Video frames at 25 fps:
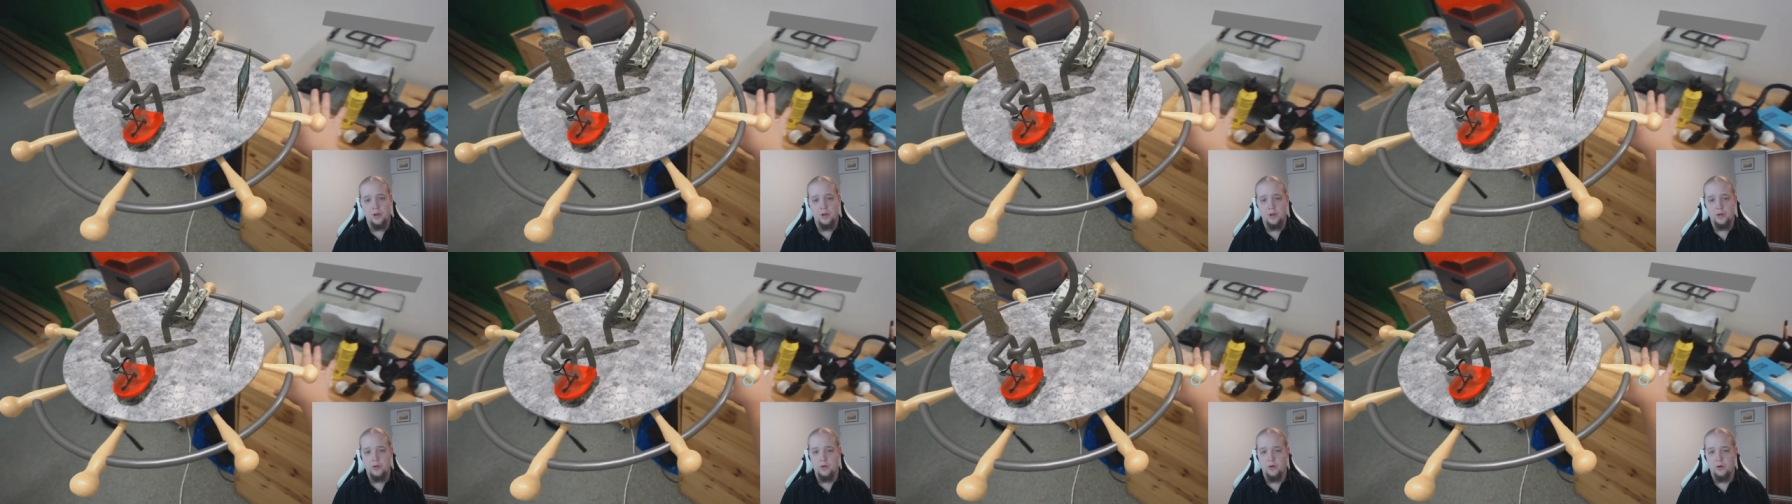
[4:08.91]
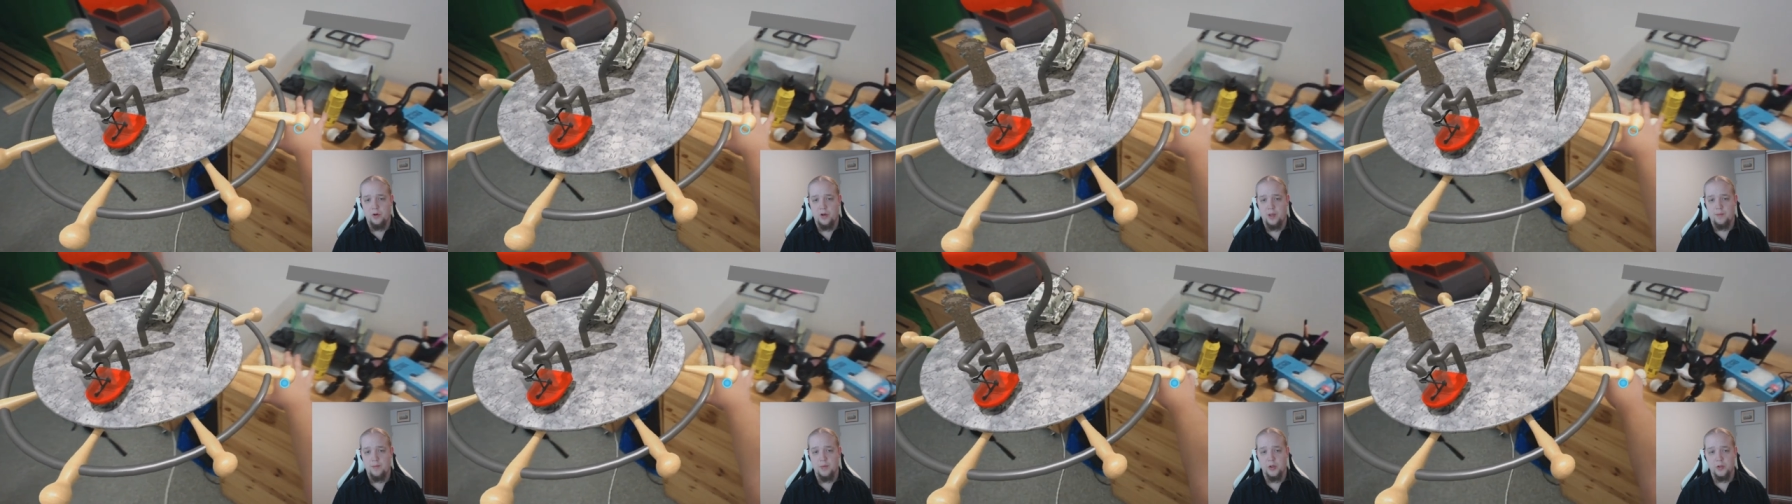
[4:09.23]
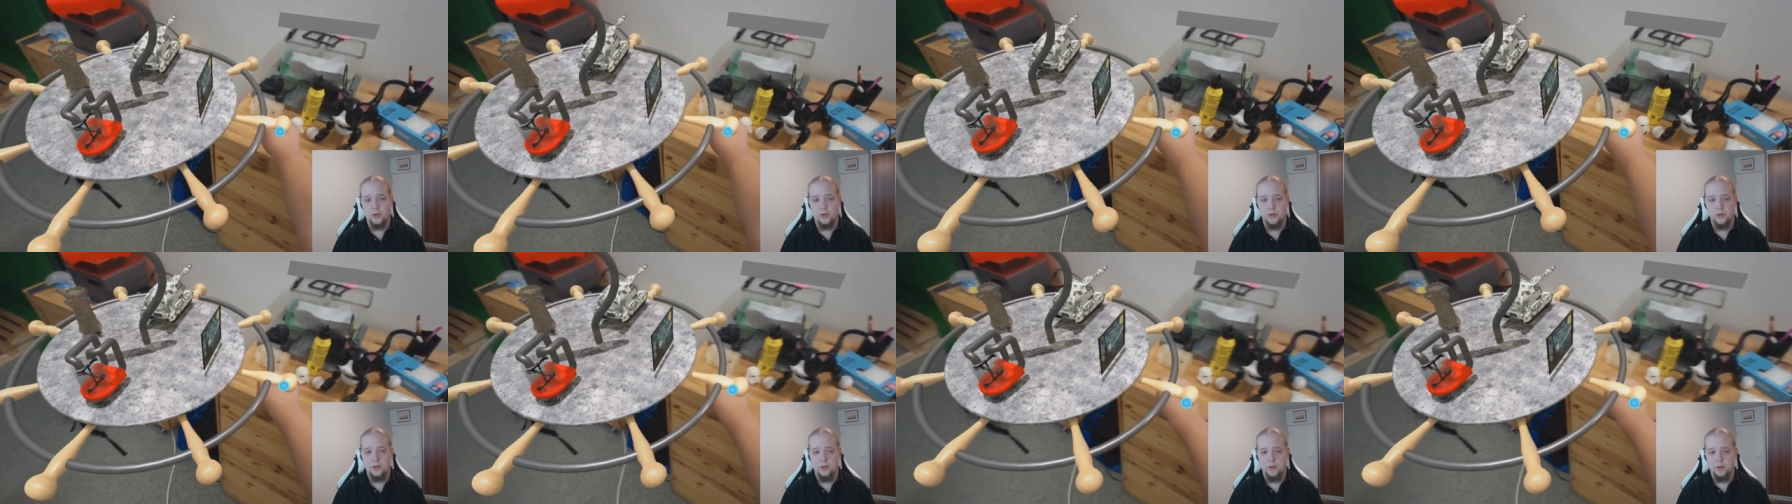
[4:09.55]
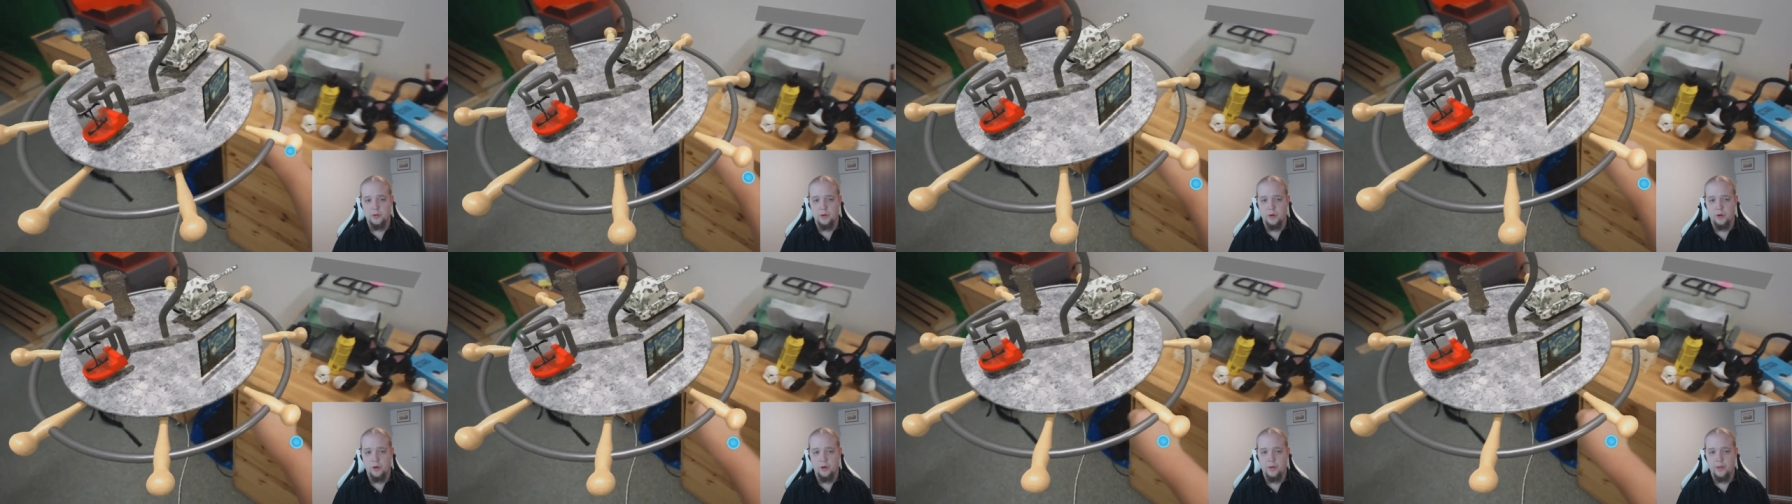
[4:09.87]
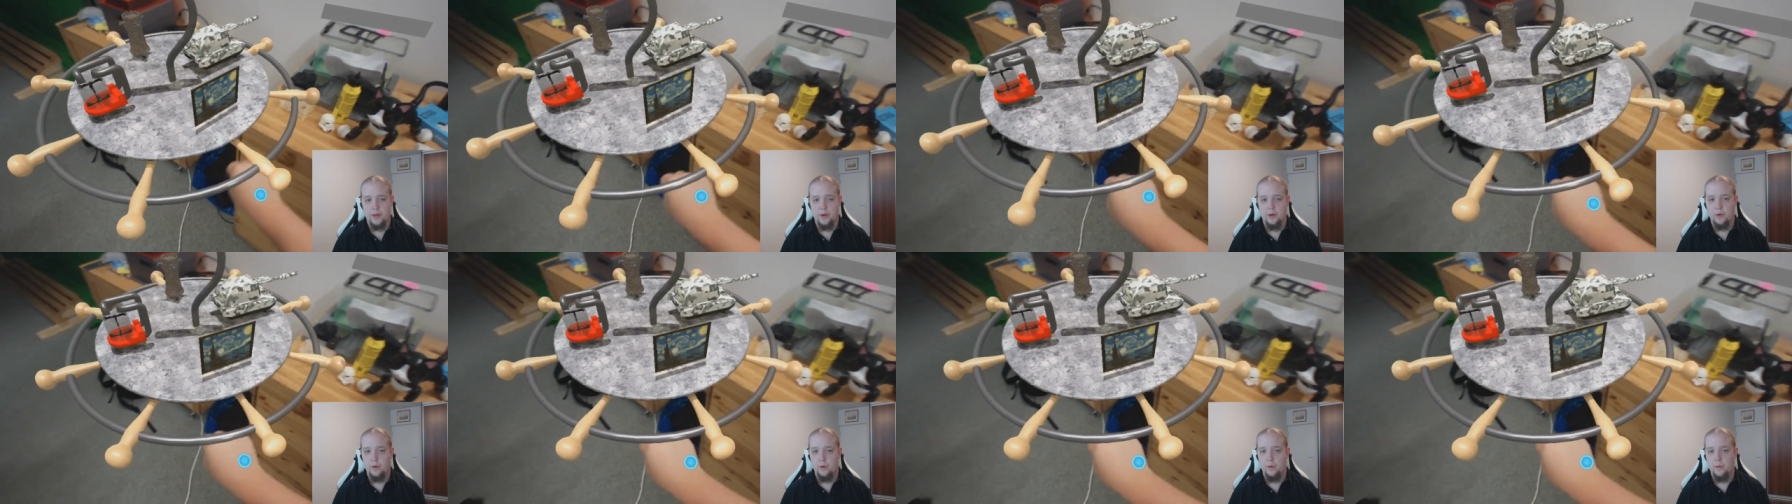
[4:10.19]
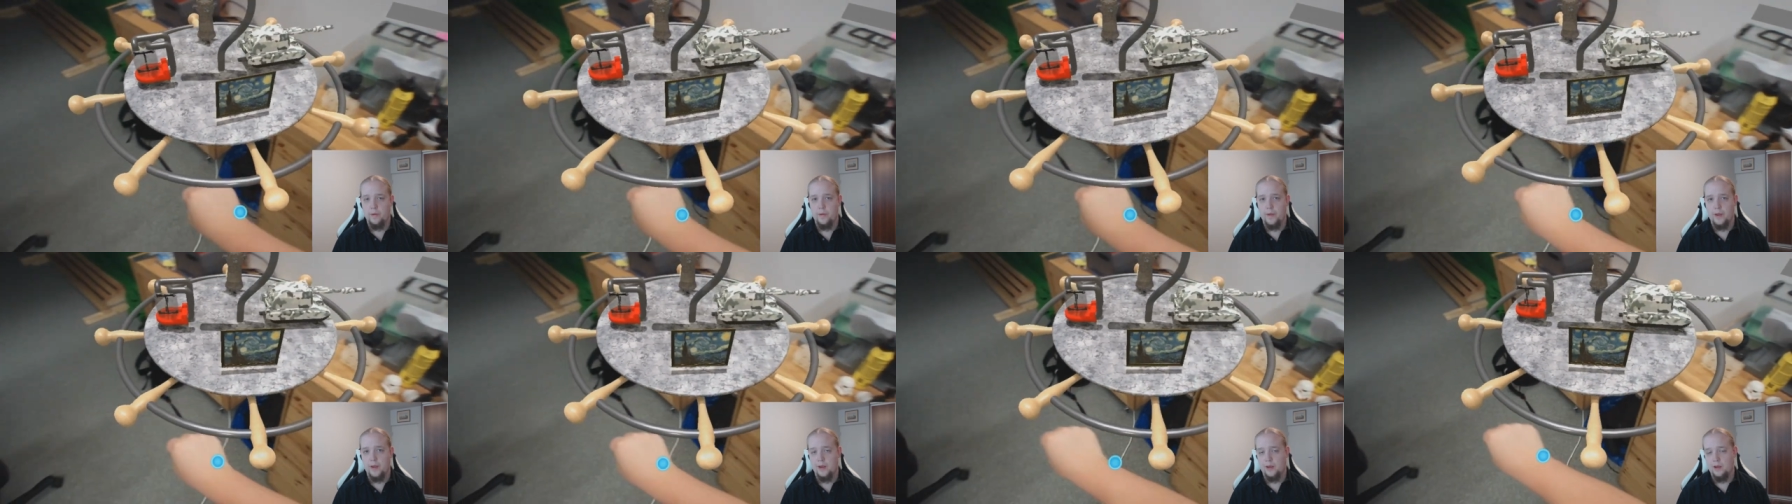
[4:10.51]
you are able to turn the whole
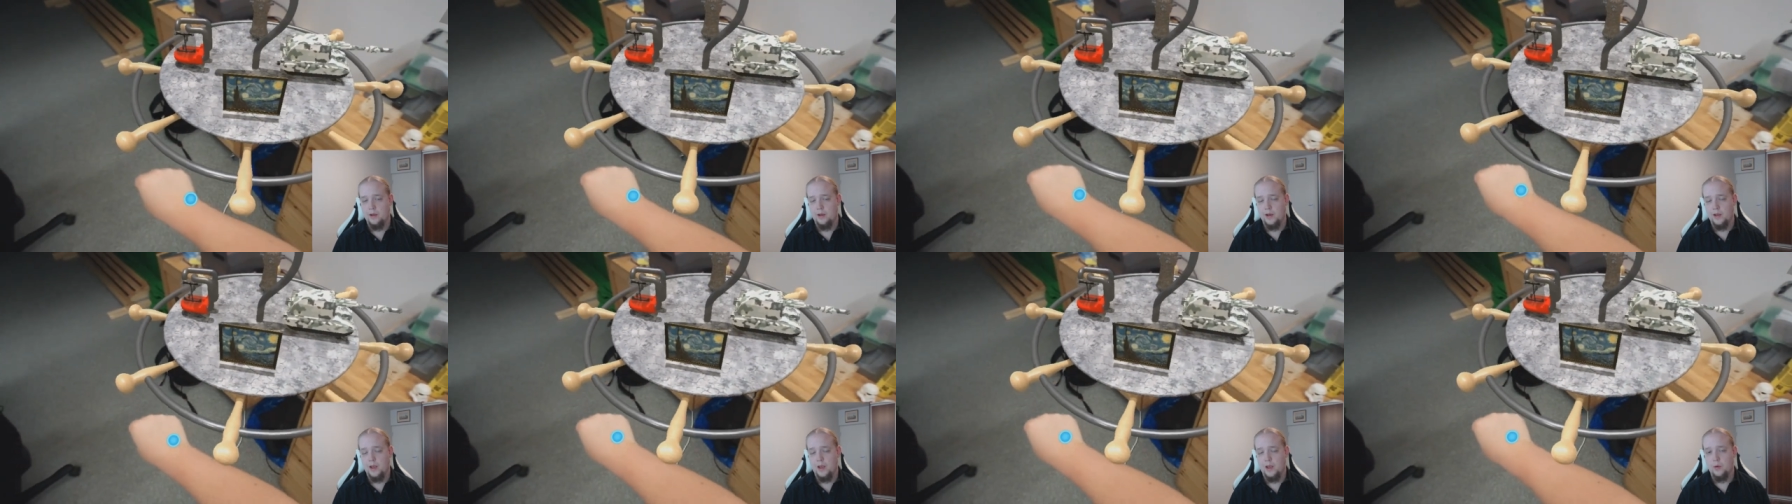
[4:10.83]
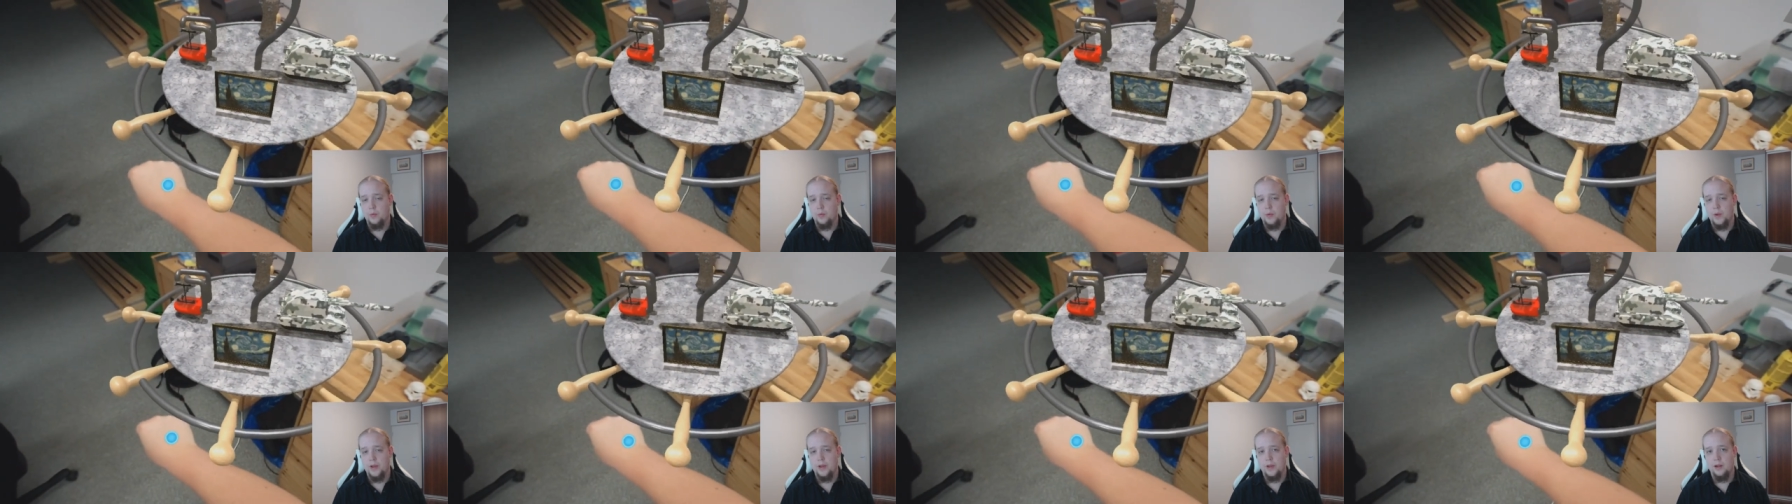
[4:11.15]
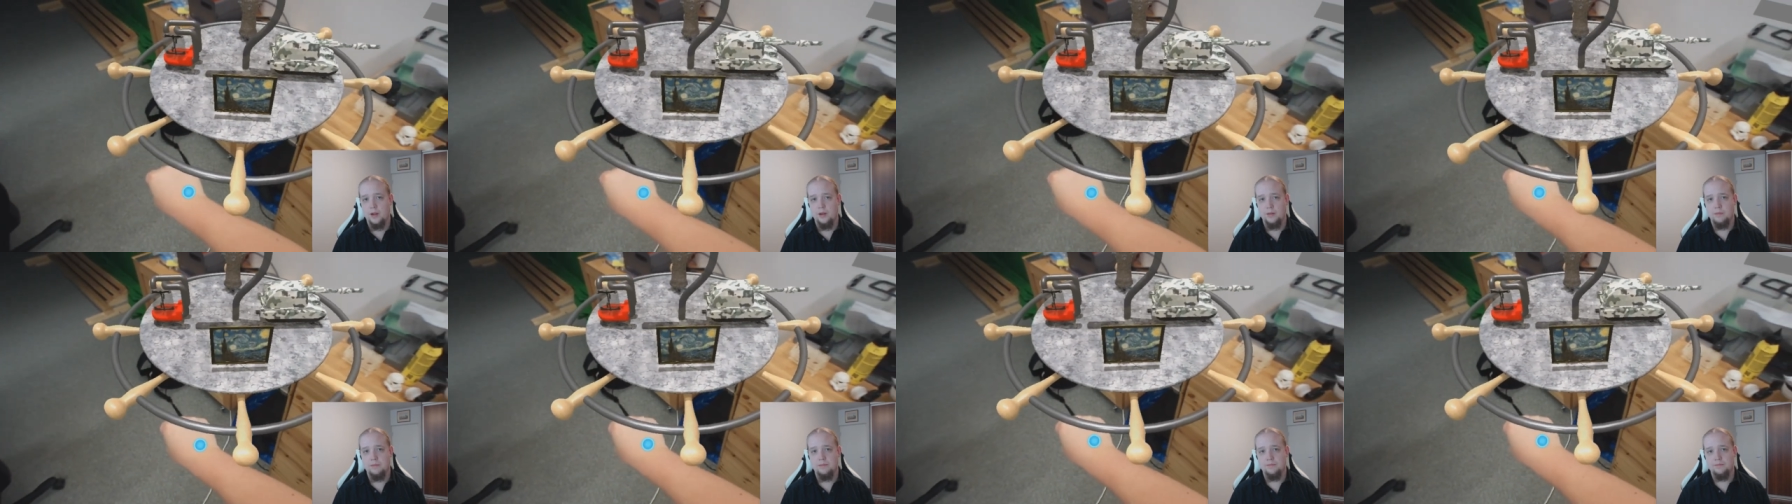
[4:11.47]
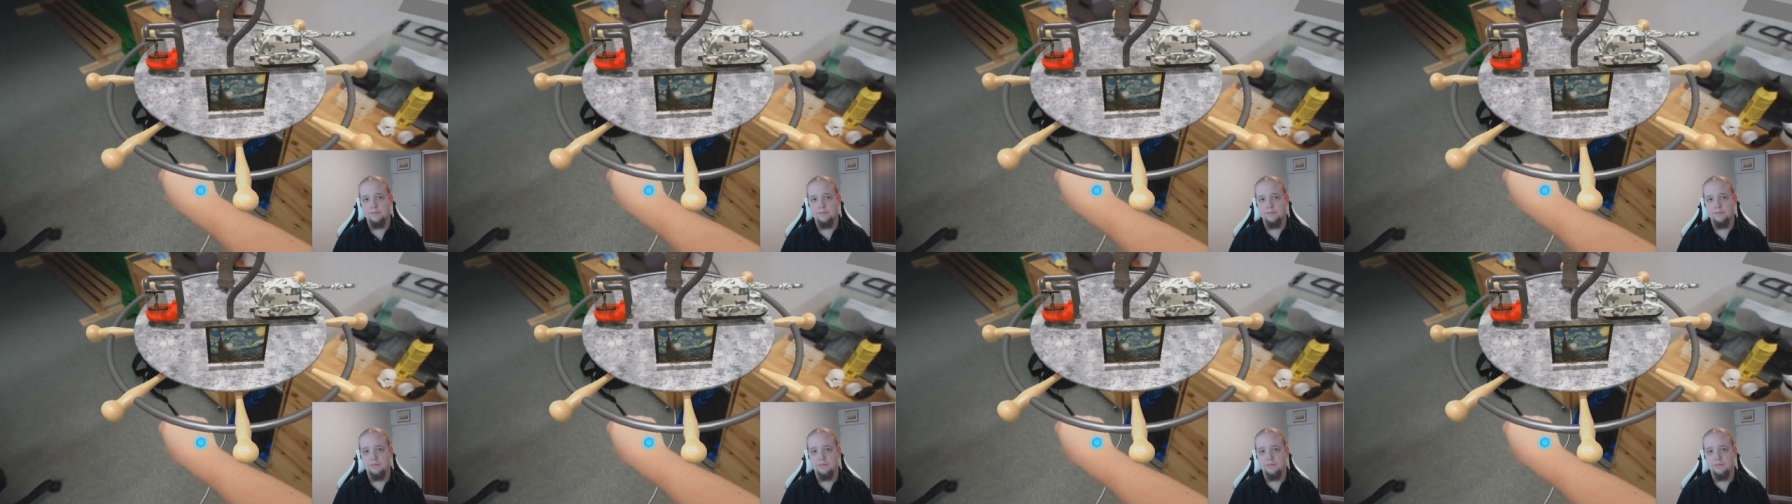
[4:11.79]
thing like a wheel.